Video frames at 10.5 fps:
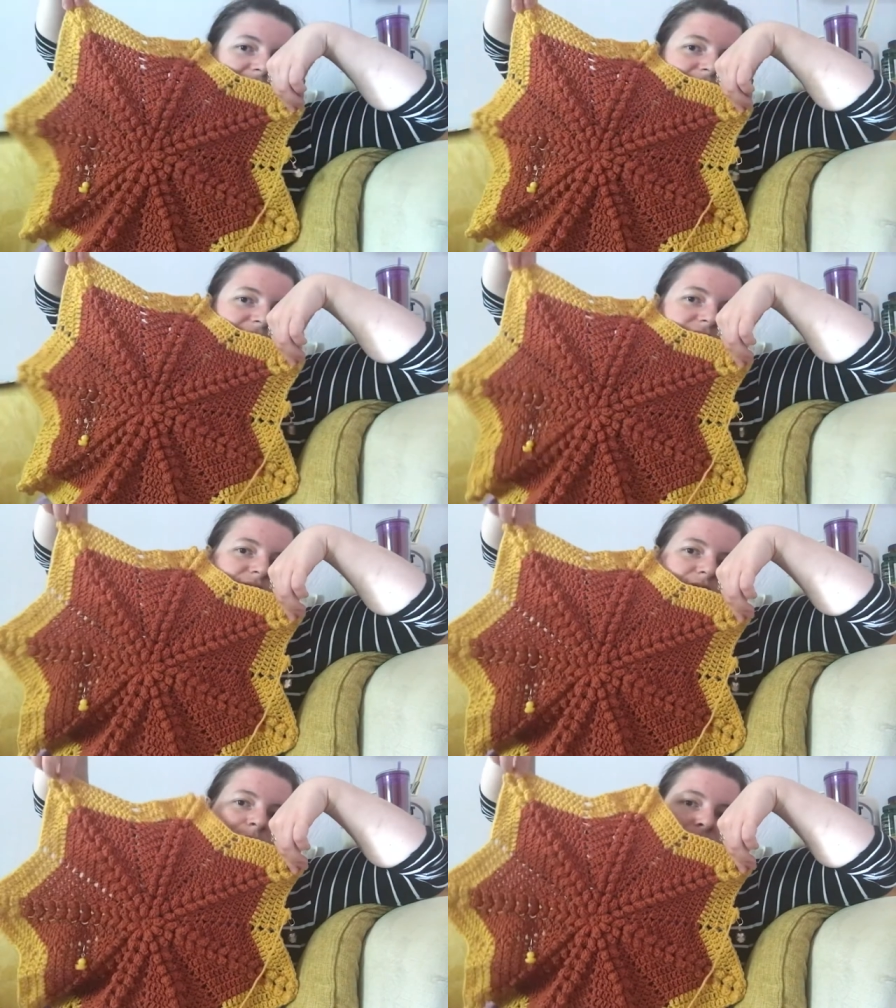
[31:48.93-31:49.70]
It's
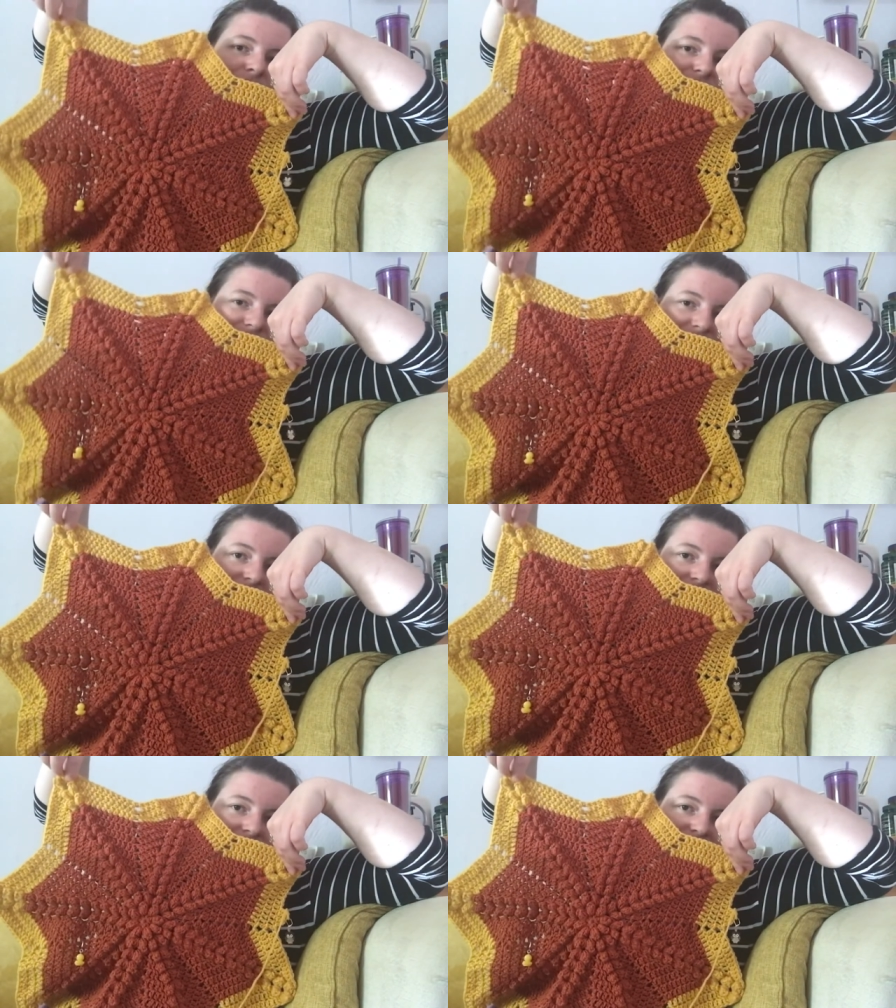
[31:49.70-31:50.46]
so much
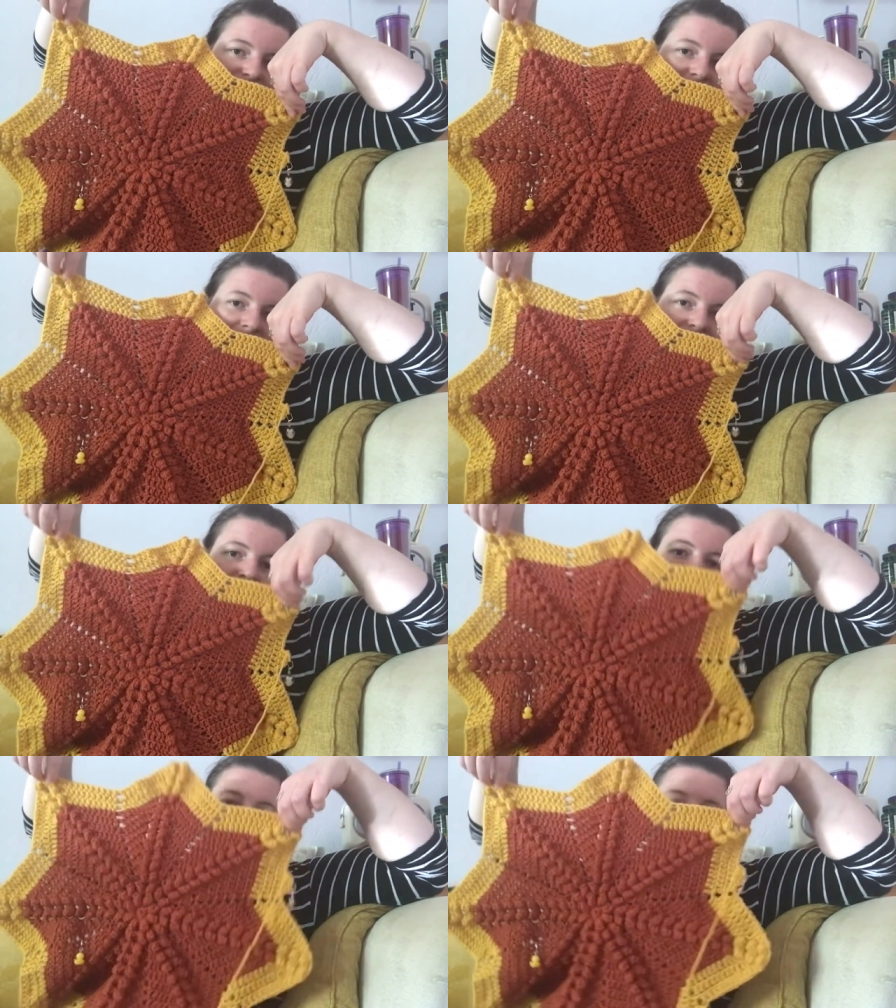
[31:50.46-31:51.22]
fun.
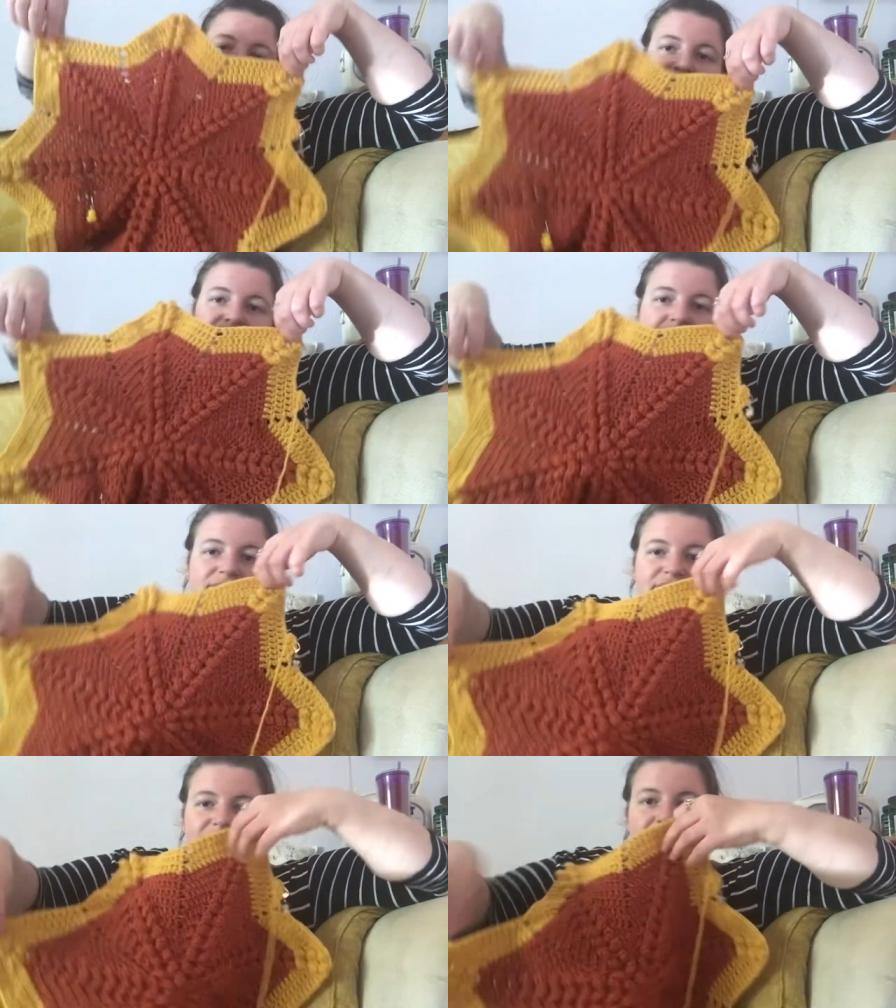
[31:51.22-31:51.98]
I
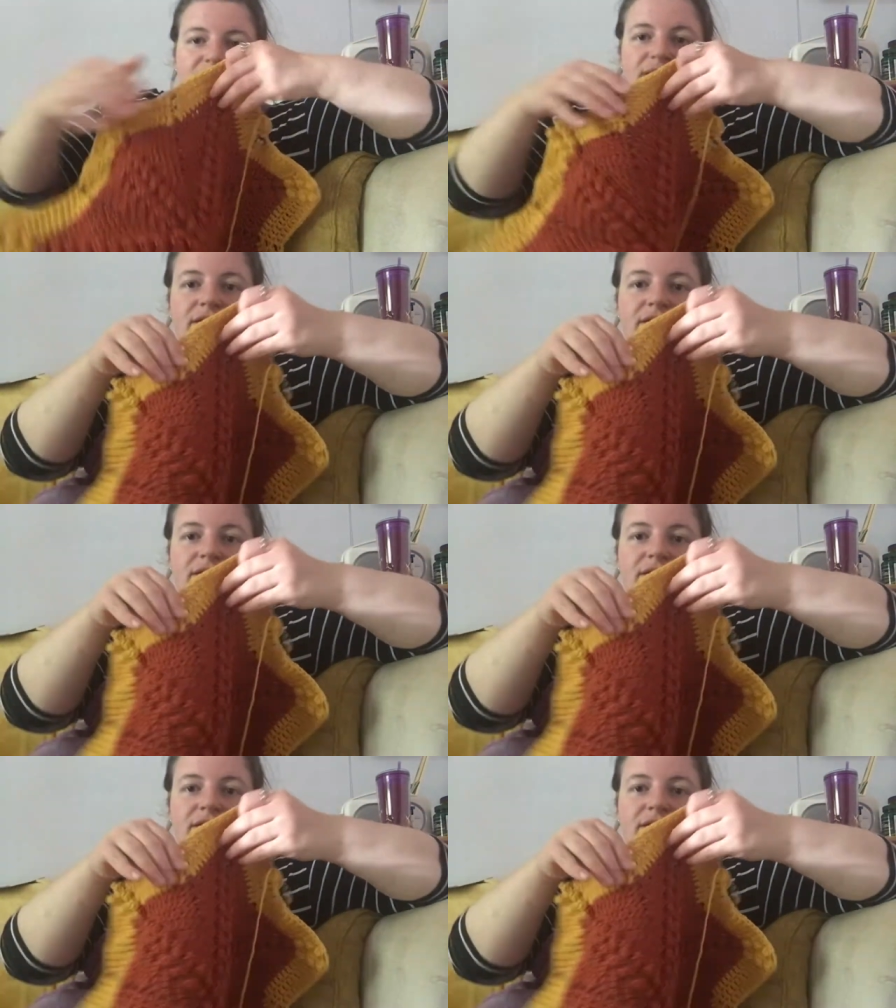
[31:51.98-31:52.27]
love it.